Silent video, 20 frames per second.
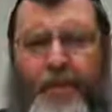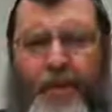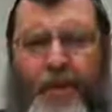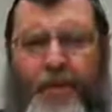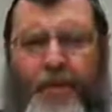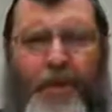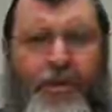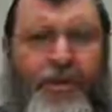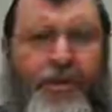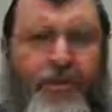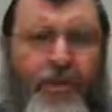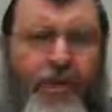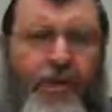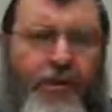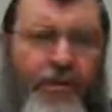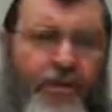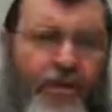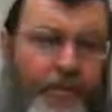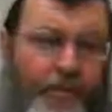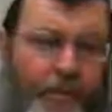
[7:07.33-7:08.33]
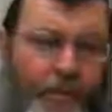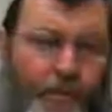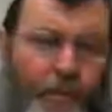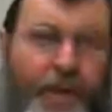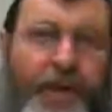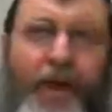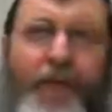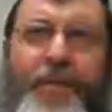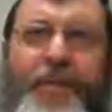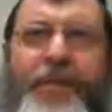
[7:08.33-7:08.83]
First of all,
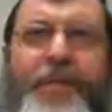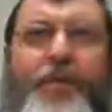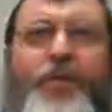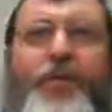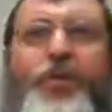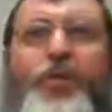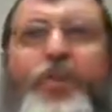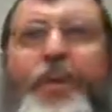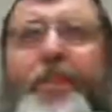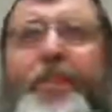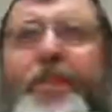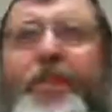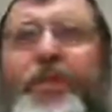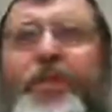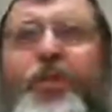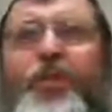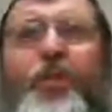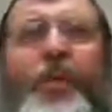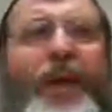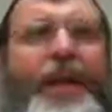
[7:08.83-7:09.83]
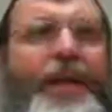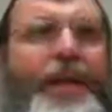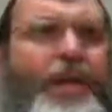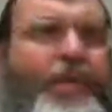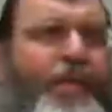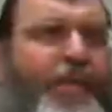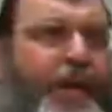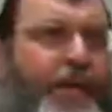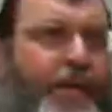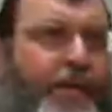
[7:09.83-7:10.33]
we know that the Jewish people didn't do
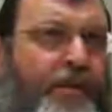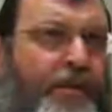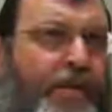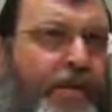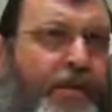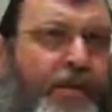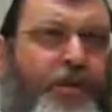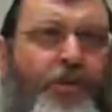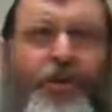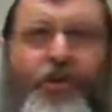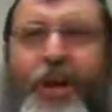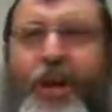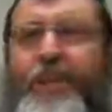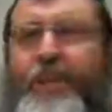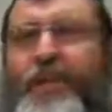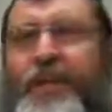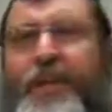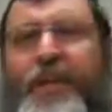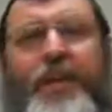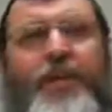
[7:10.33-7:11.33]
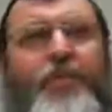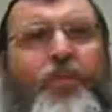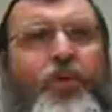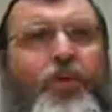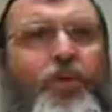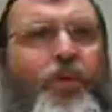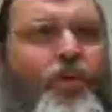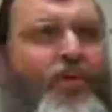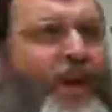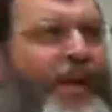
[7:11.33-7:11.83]
anything, they didn't travel, they didn't
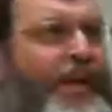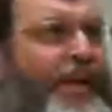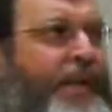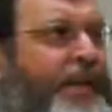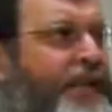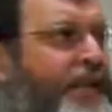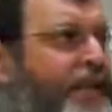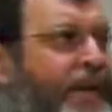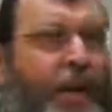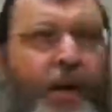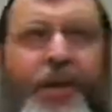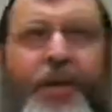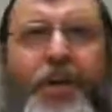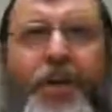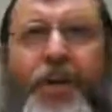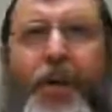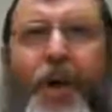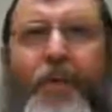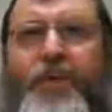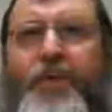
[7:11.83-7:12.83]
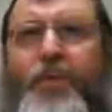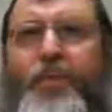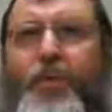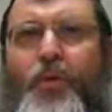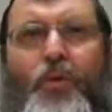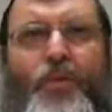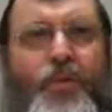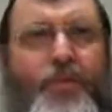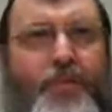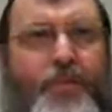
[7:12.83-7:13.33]
move unless the Anan HaKavod
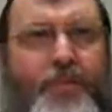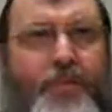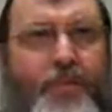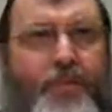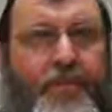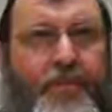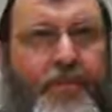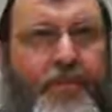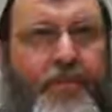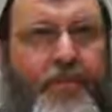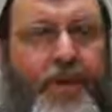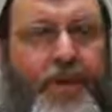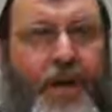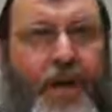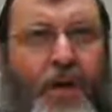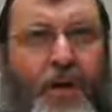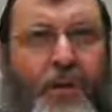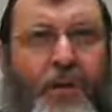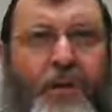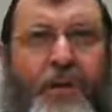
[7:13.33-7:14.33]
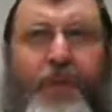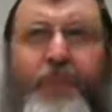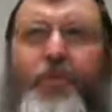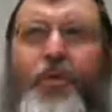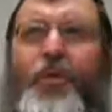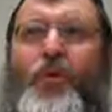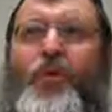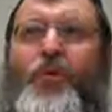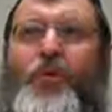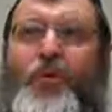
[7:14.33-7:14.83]
moved. We know they
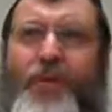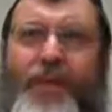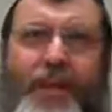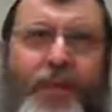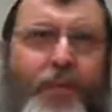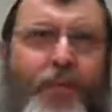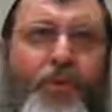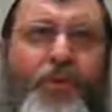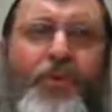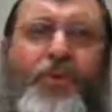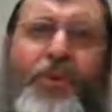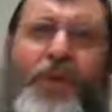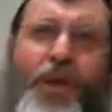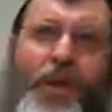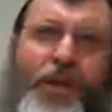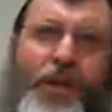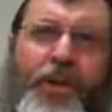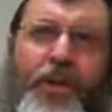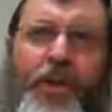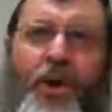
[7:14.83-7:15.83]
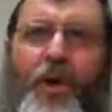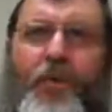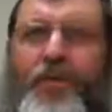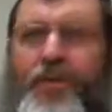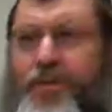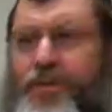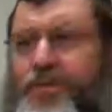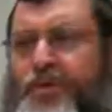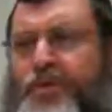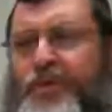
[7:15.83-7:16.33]
moved they moved with the Anan
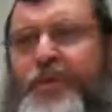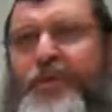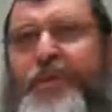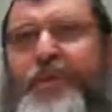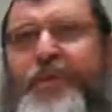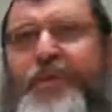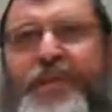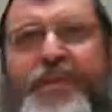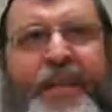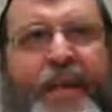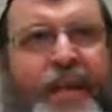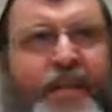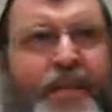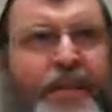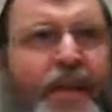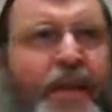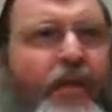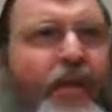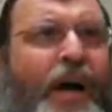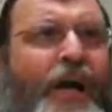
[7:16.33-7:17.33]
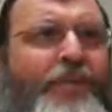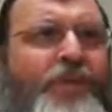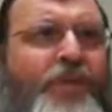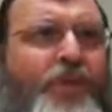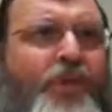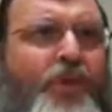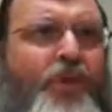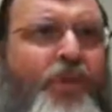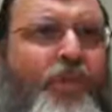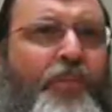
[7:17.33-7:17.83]
HaKavod. The Jewish people sat, they arrived in a
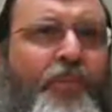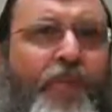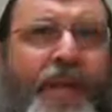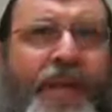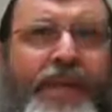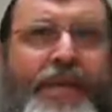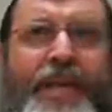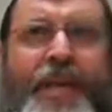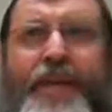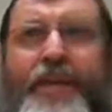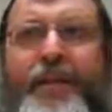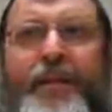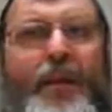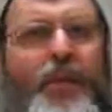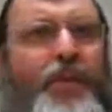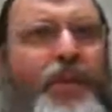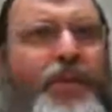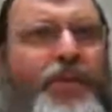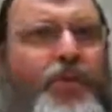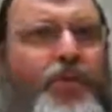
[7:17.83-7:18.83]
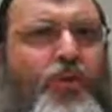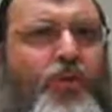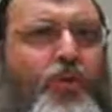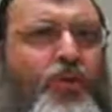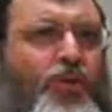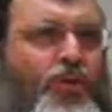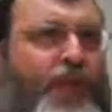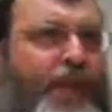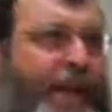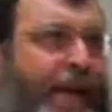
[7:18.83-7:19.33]
certain place. How did they know where to,
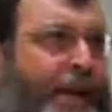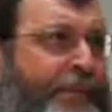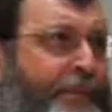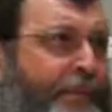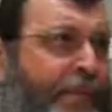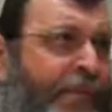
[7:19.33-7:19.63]
to camp?